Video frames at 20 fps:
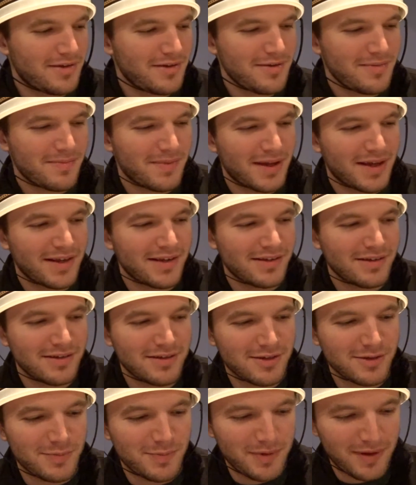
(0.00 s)
know mayonnaise
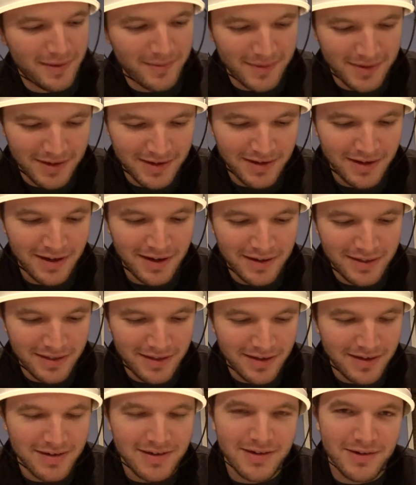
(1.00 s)
is probably not
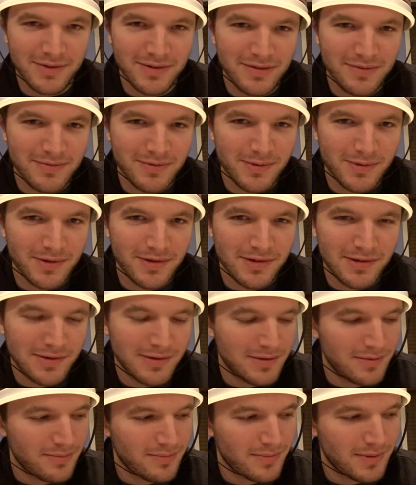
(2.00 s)
that healthy for you,
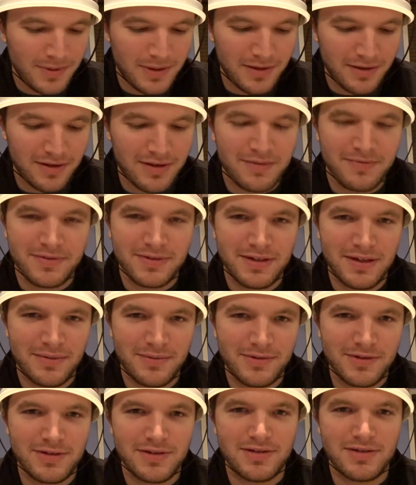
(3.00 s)
but we eat a lot of
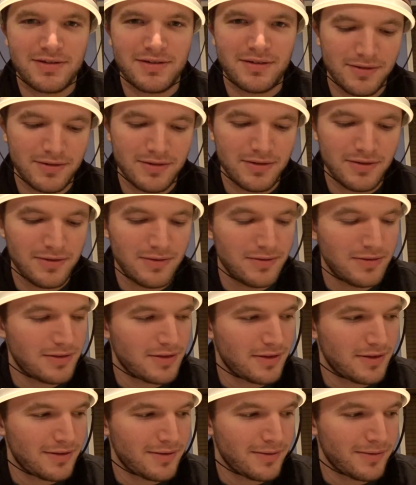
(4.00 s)
sandwiches too,
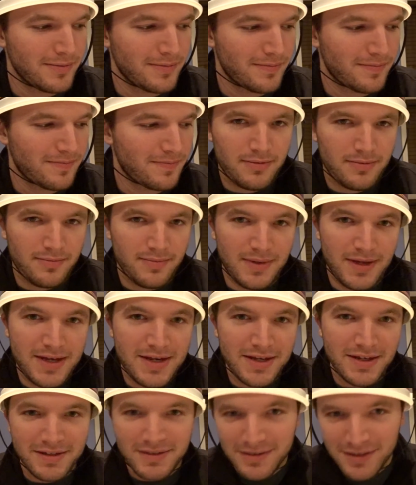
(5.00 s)
so
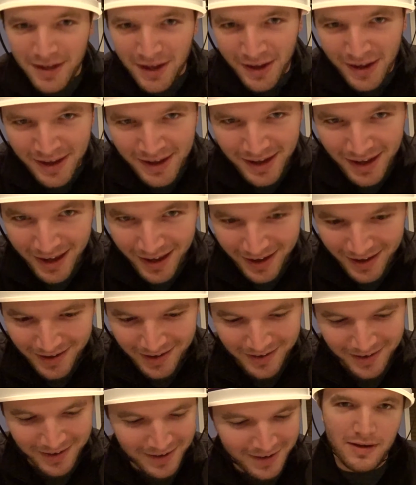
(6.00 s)
mayonnaise.
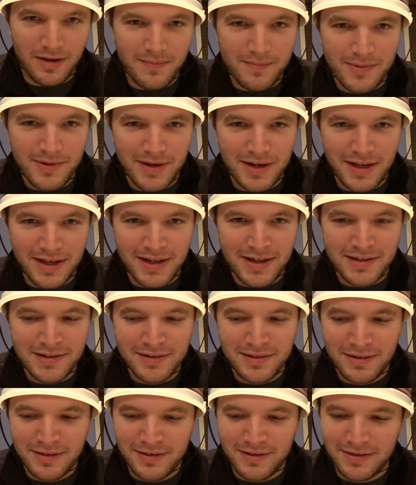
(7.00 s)
Number nine,
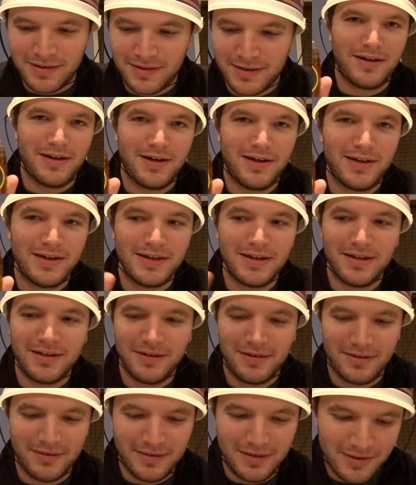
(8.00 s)
honey.
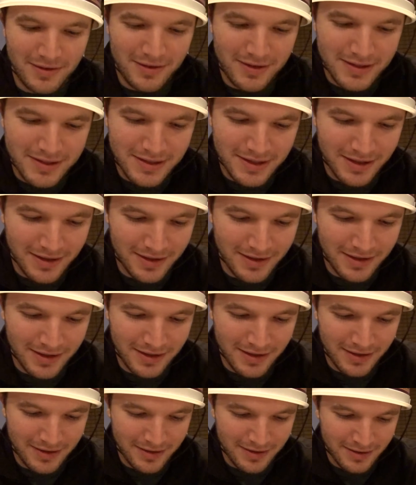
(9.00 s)
Now this honey,
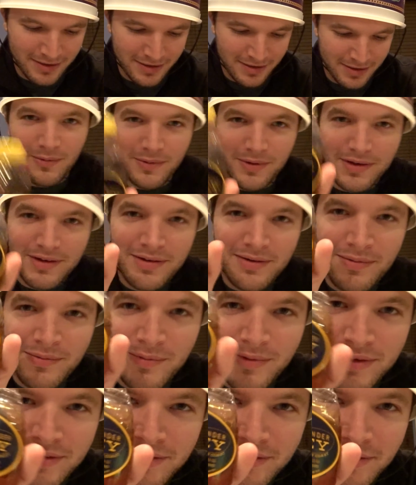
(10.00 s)
Wooden
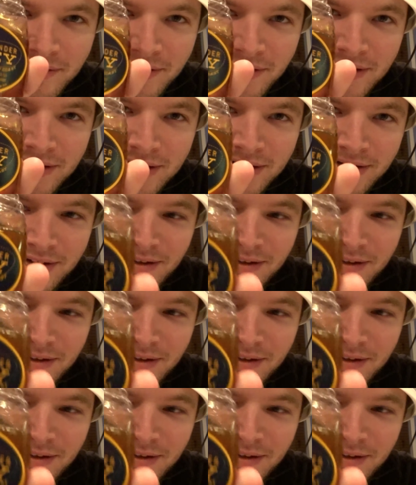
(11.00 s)
Wonder Honey.